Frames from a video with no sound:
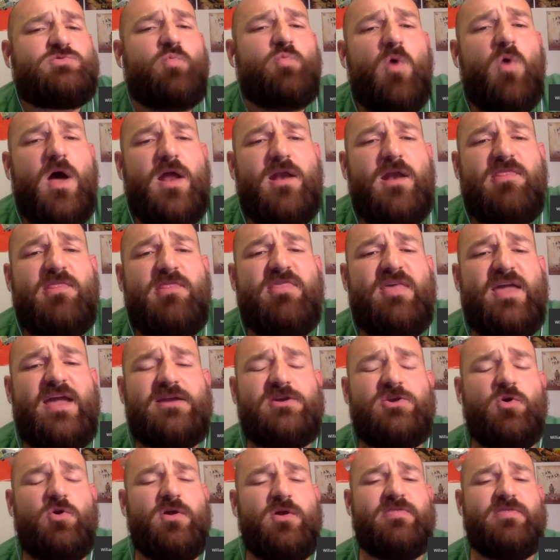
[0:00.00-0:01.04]
one thing
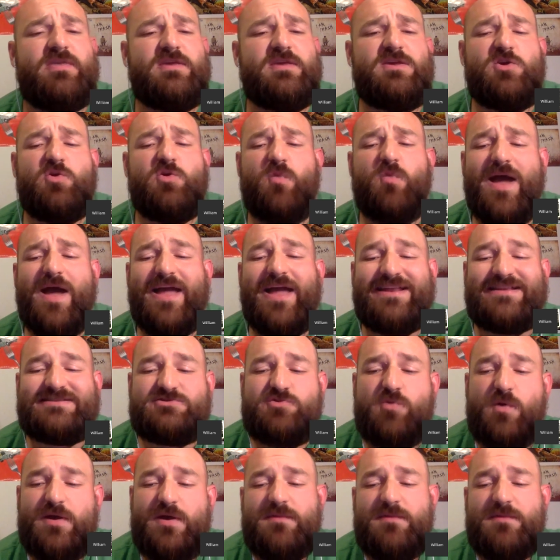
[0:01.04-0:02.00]
during the QA, and it's going